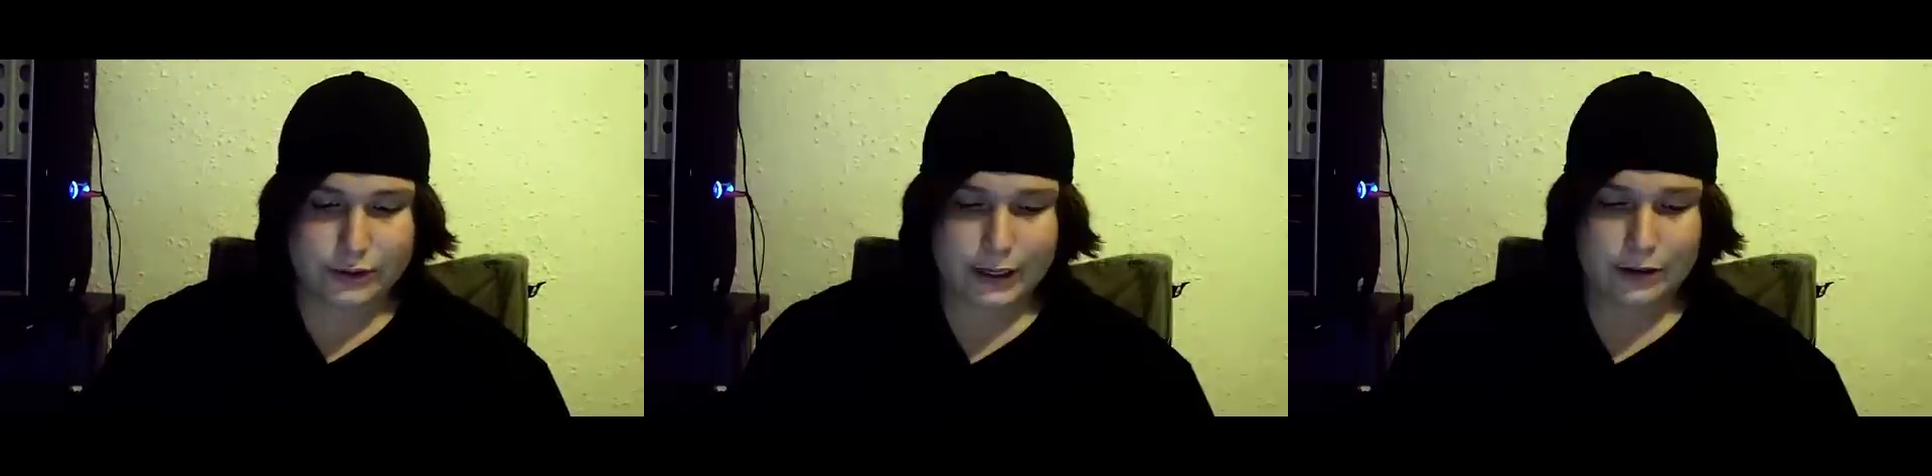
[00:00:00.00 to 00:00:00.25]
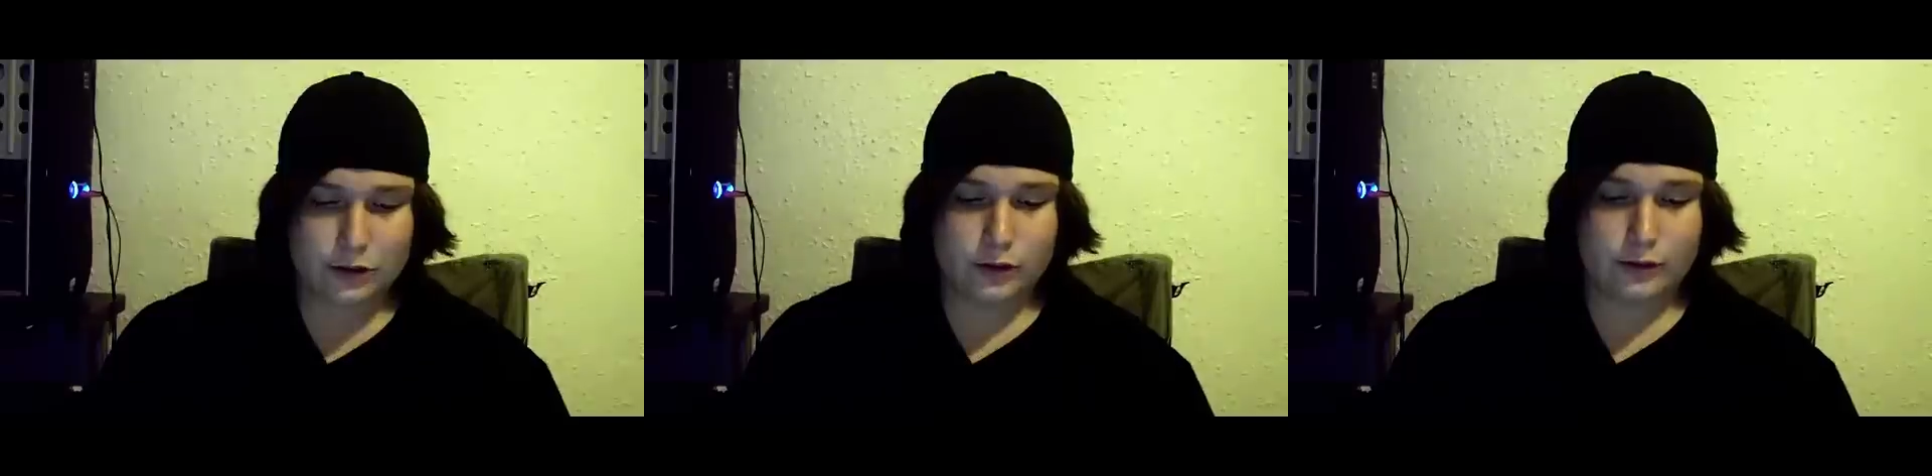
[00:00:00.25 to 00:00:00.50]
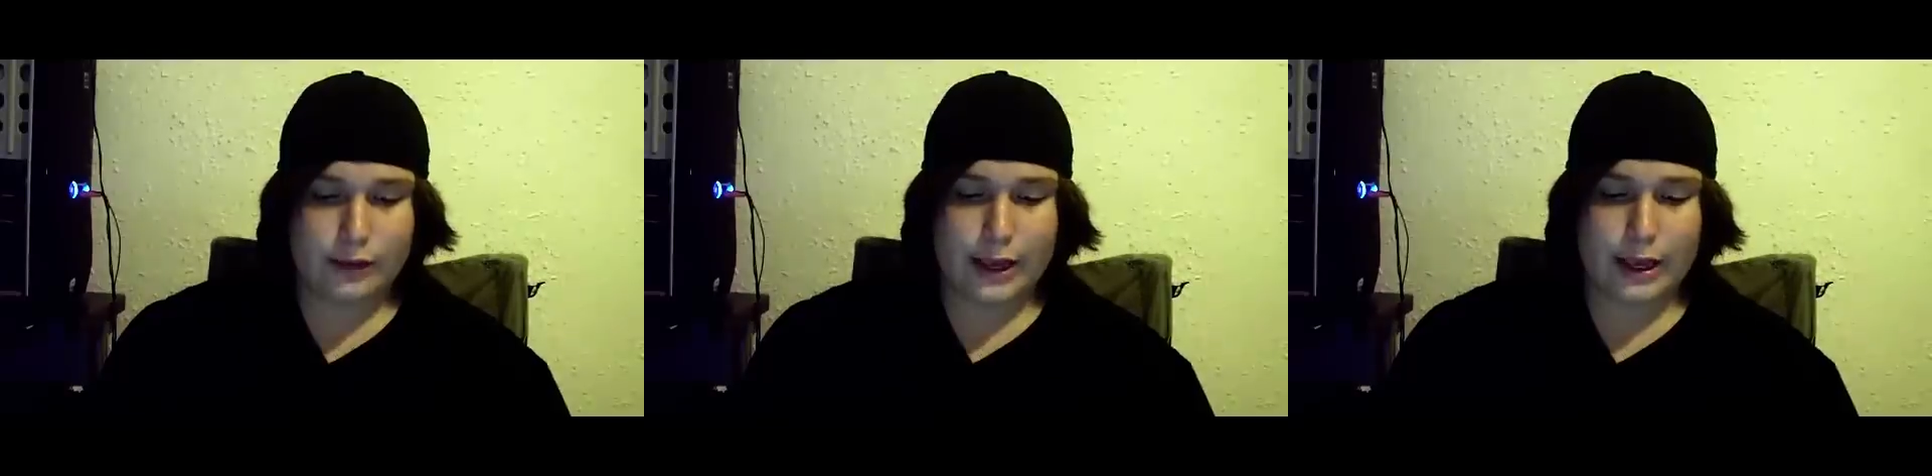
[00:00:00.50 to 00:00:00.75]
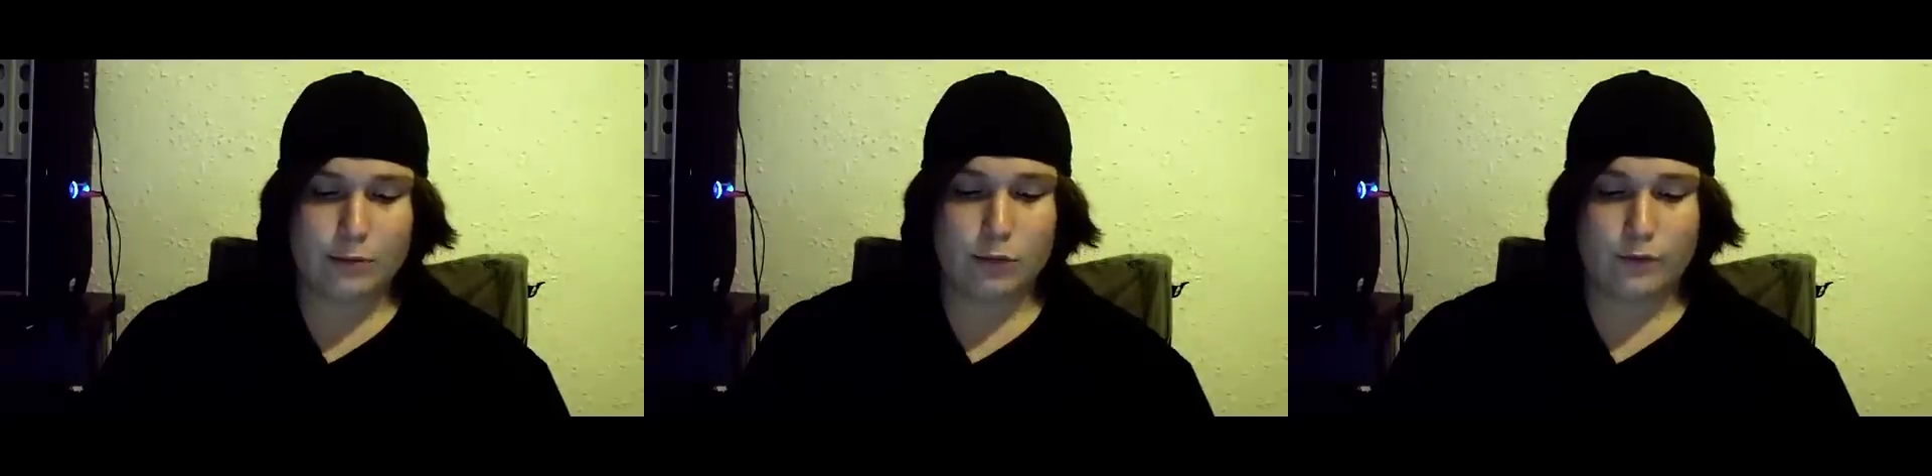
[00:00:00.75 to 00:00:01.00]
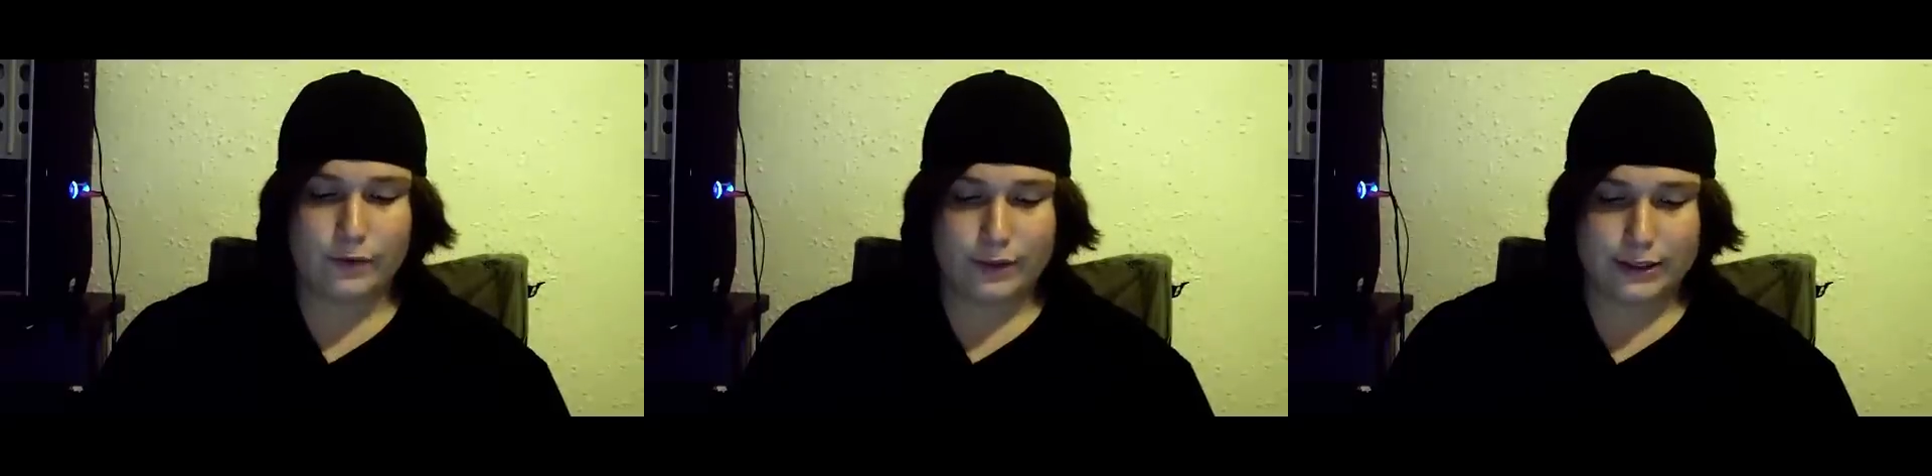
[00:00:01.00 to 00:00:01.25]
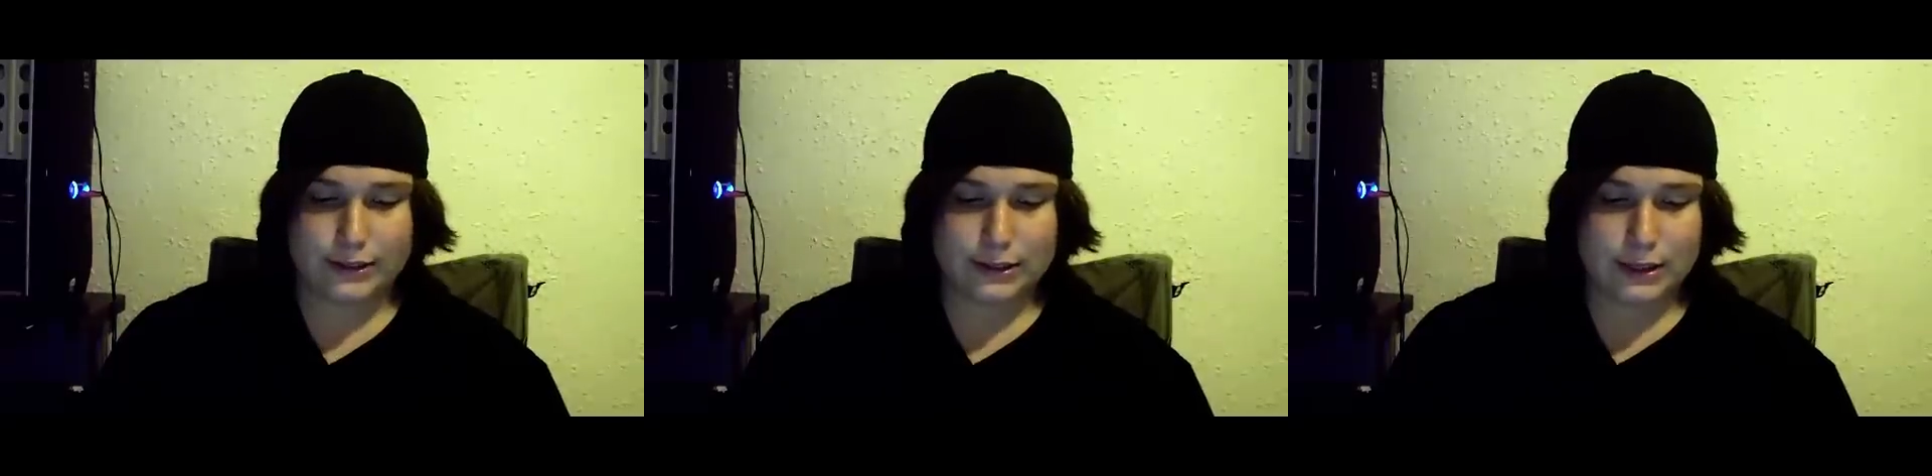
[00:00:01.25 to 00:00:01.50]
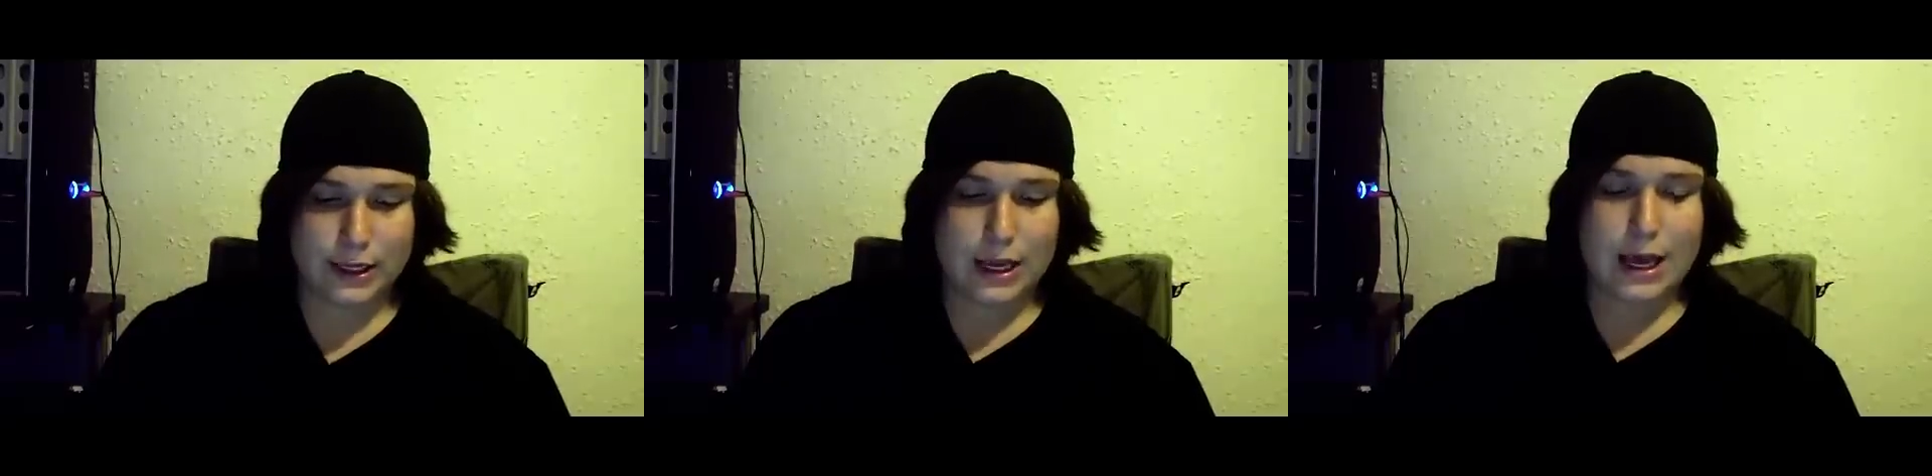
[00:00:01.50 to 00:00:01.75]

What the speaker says: download and movies.